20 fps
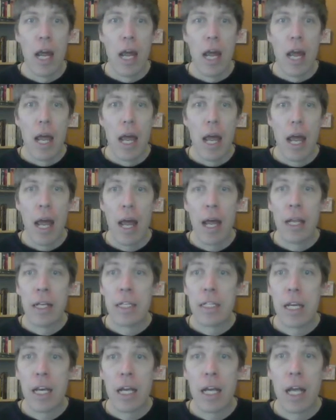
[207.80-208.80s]
And
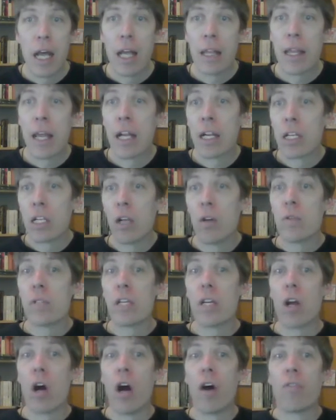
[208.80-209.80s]
then
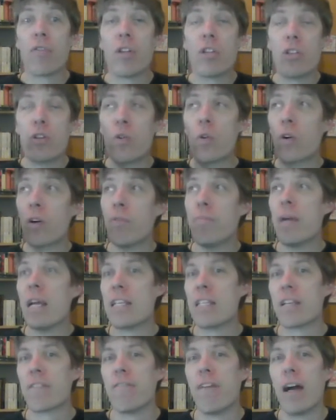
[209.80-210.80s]
closing off the tour of
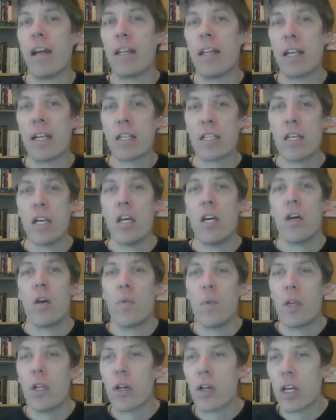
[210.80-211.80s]
basic findings,
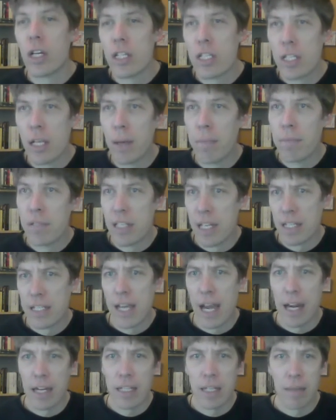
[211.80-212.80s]
we look at some
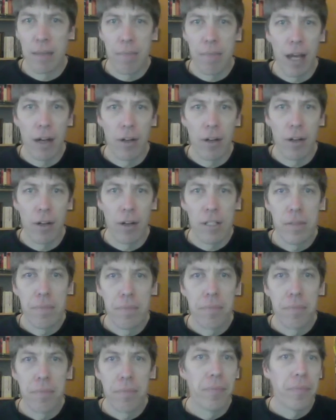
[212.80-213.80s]
syntactic patterns.
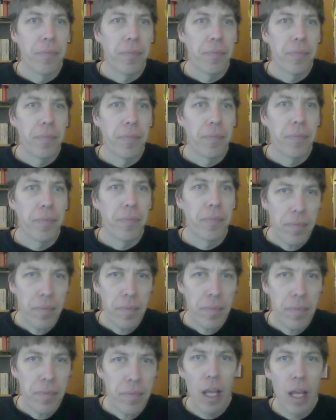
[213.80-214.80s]

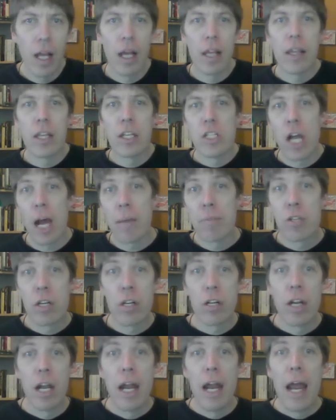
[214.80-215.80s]
The
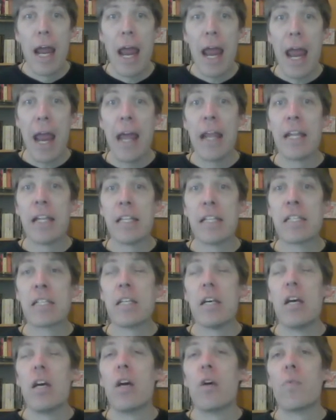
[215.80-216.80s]
chapter ends
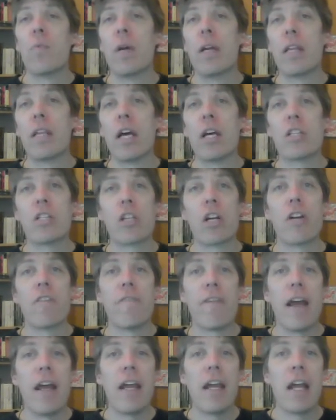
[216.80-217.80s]
with a
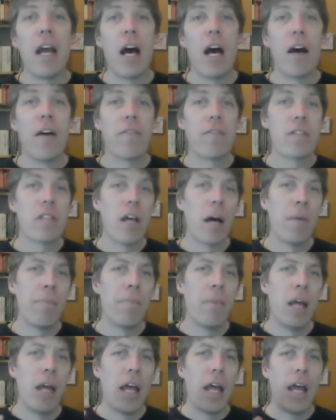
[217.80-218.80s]
survey of some
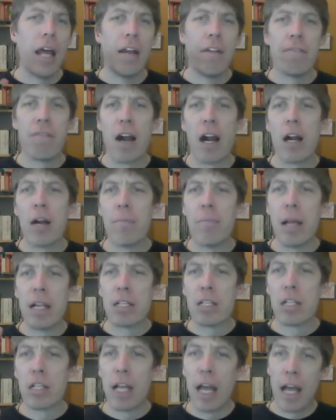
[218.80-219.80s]

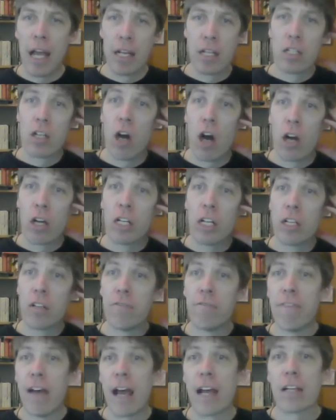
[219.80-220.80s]
environmental and cognitive
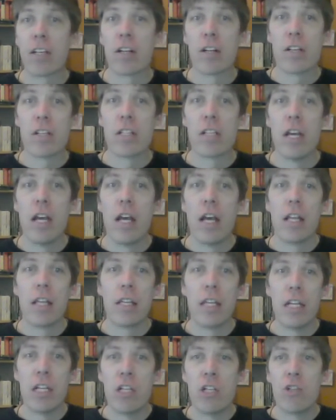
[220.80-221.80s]
factors
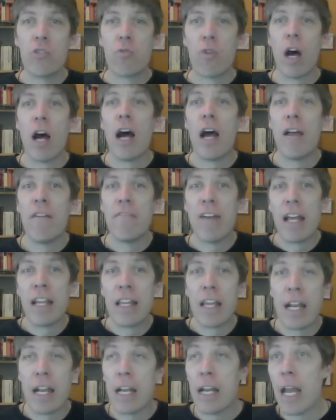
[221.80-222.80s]
that drive and
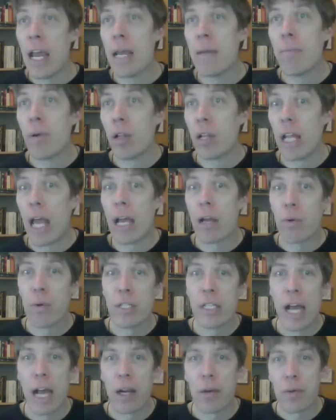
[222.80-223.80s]
that enable language
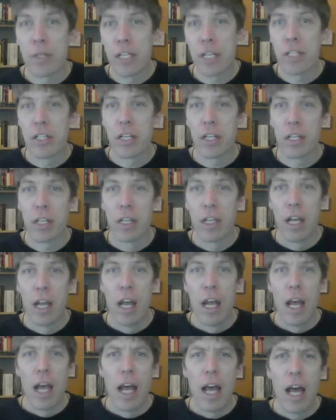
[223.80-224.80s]
acquisition.
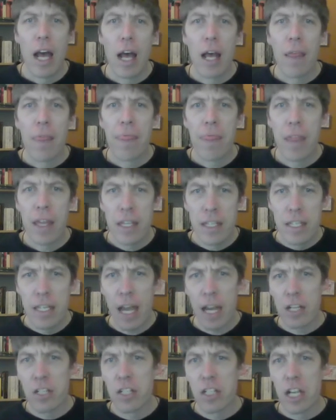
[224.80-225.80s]
This
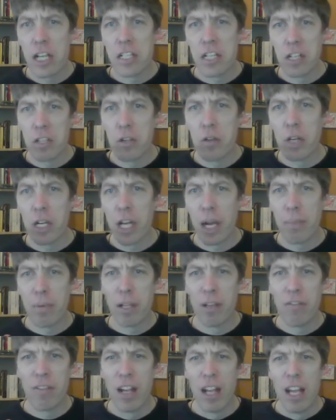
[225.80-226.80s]
section does include a couple
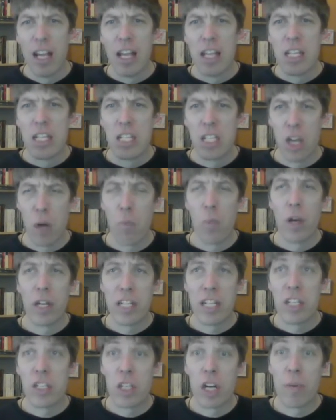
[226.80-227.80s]
of somewhat
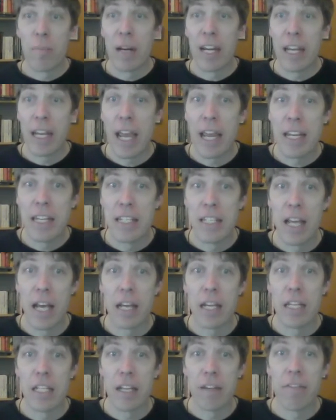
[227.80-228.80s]
disturbing case
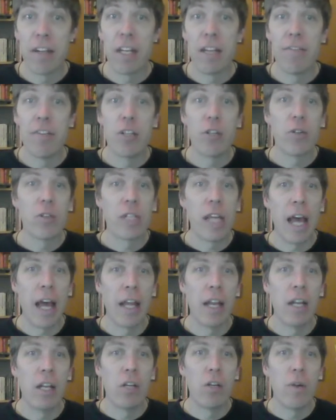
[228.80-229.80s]
studies of individuals
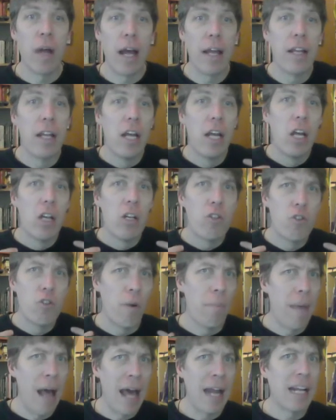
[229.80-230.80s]
who had
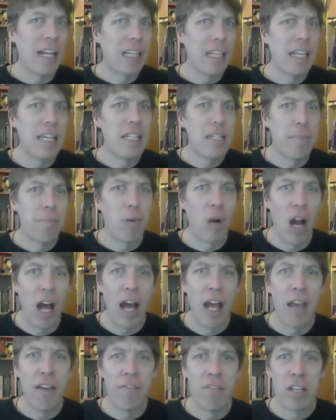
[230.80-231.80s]
dramatically
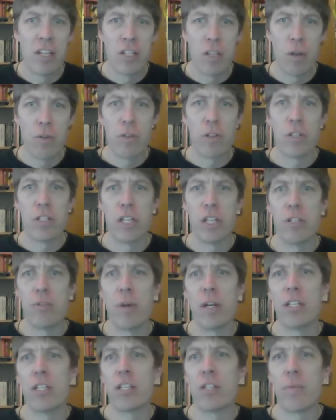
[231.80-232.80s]
deprived social
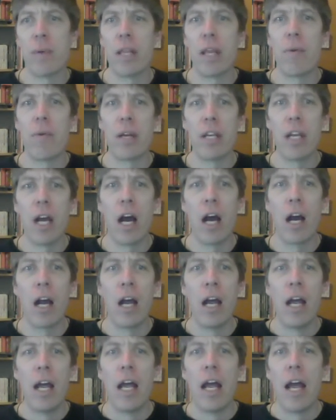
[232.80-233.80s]
situations when they were young
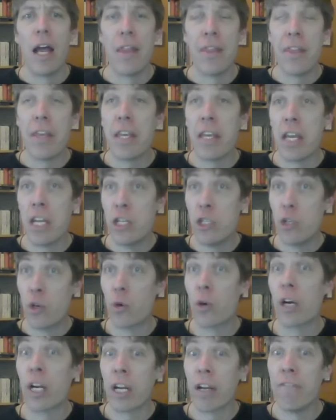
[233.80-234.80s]
and the
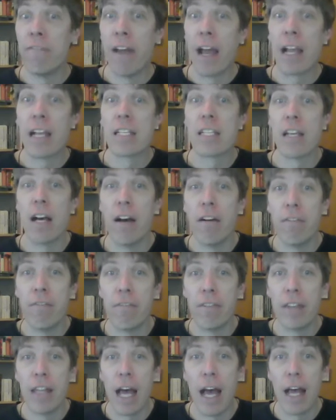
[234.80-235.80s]
enduring effects
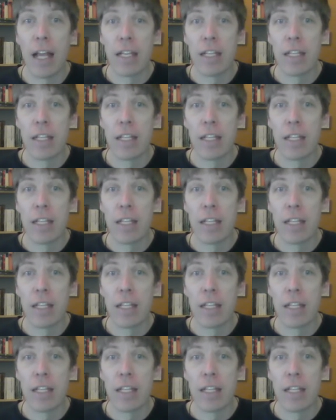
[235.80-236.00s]
of that